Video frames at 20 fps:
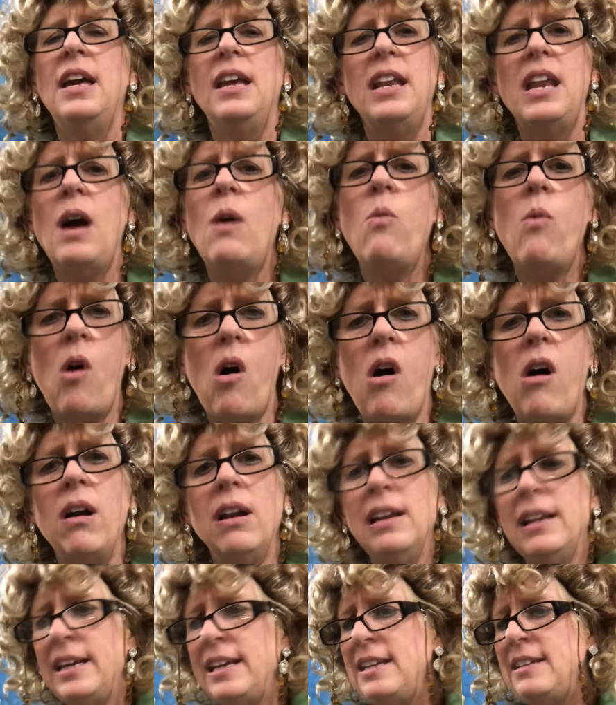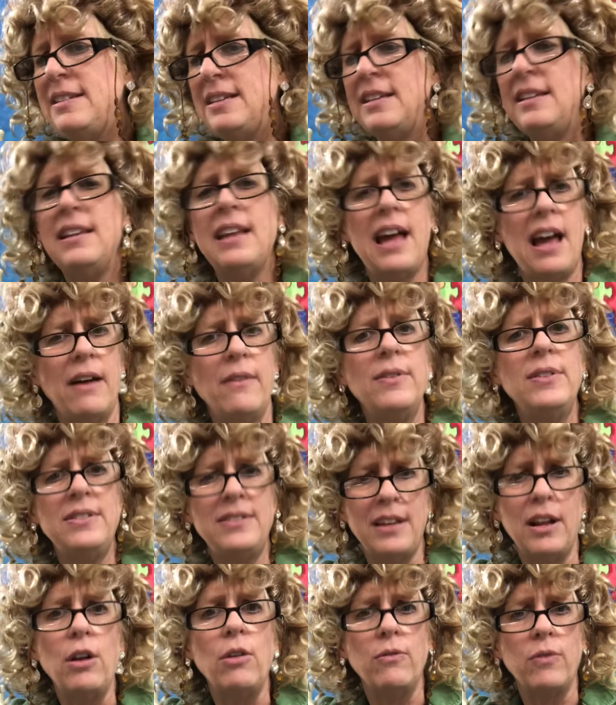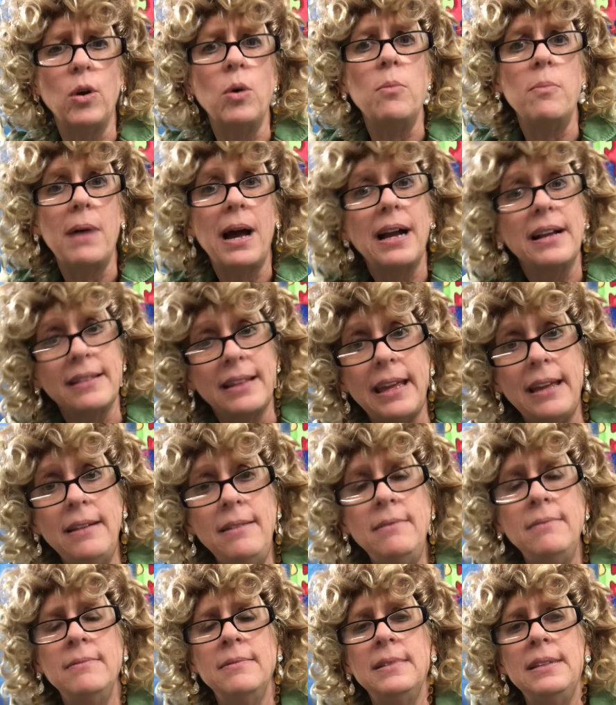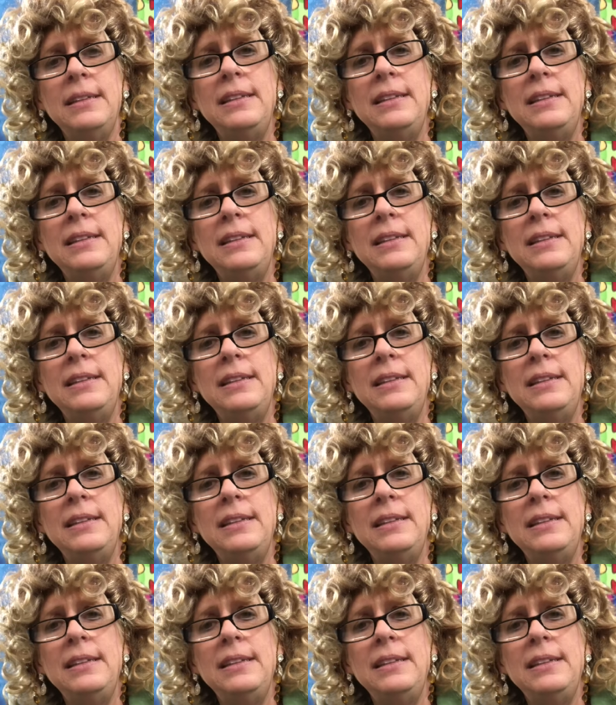Now, while he didn't have a cell phone back then,